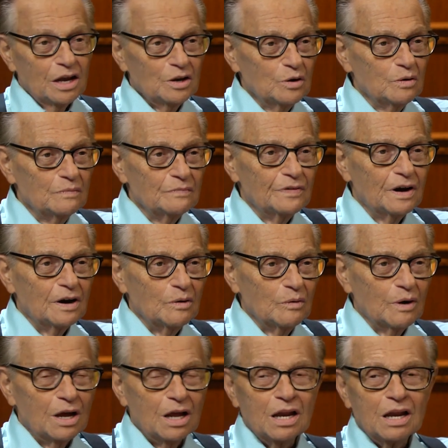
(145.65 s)
I, I knew him very
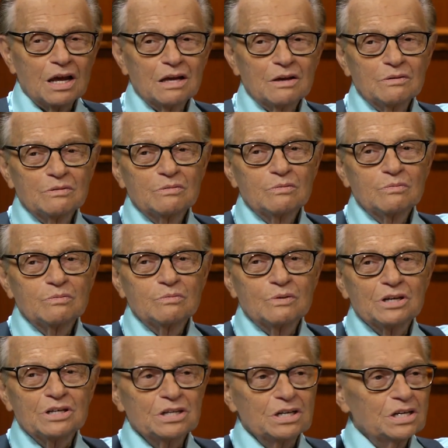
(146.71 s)
well. I
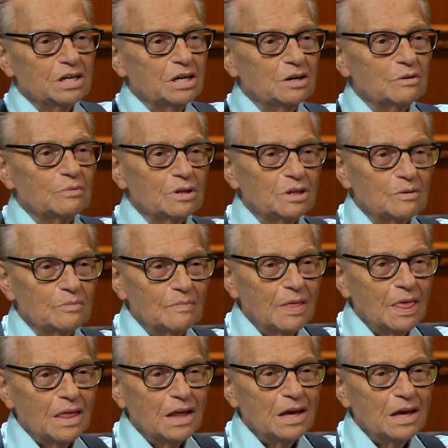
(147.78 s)
did went you? to dinner with him.